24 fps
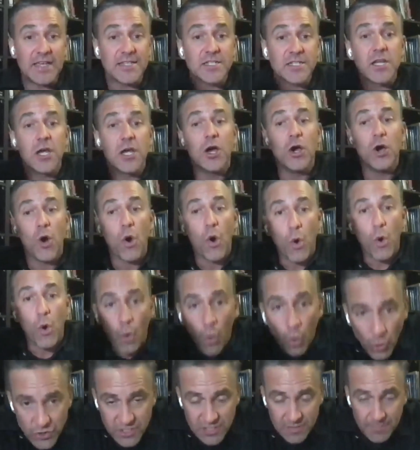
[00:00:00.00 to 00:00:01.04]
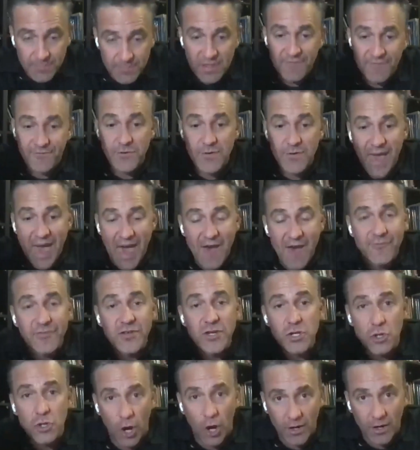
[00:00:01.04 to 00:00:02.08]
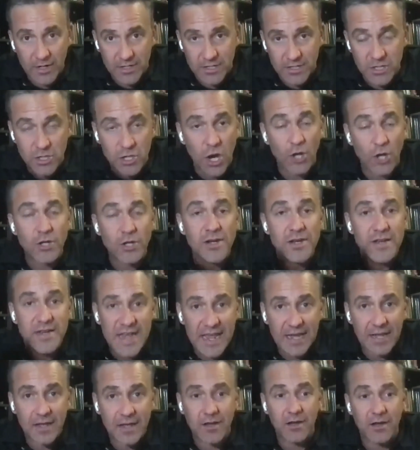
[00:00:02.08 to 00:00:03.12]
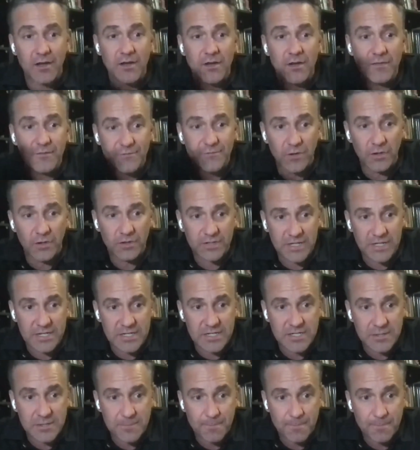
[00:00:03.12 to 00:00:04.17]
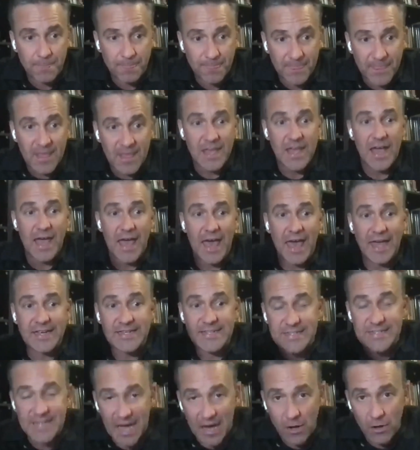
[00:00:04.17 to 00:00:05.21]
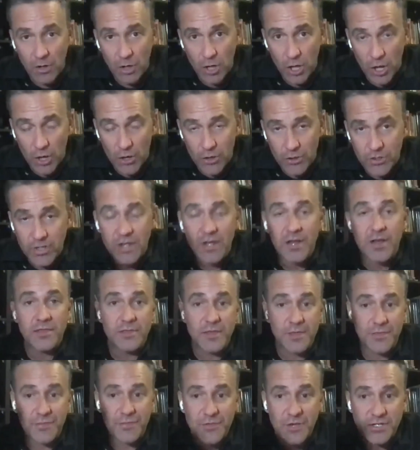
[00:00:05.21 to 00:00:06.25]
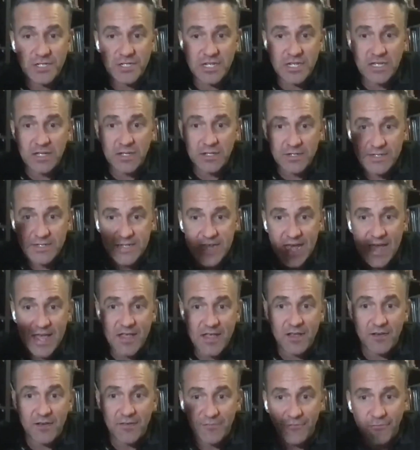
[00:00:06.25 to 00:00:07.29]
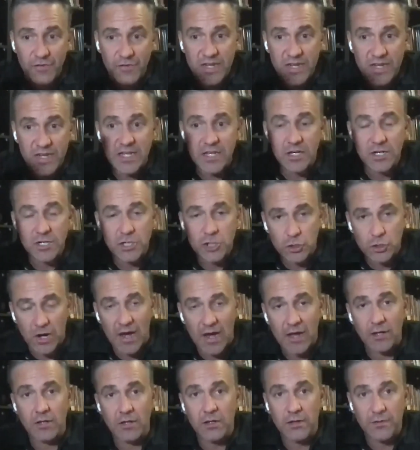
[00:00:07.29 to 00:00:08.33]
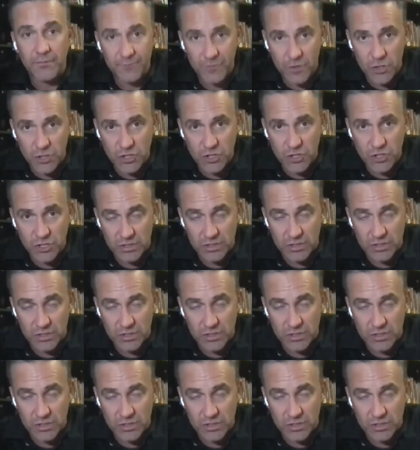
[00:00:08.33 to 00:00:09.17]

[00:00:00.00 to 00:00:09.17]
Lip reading: is awesome. If you haven't got it, go to Nick Filters and download the 30-day free trial version.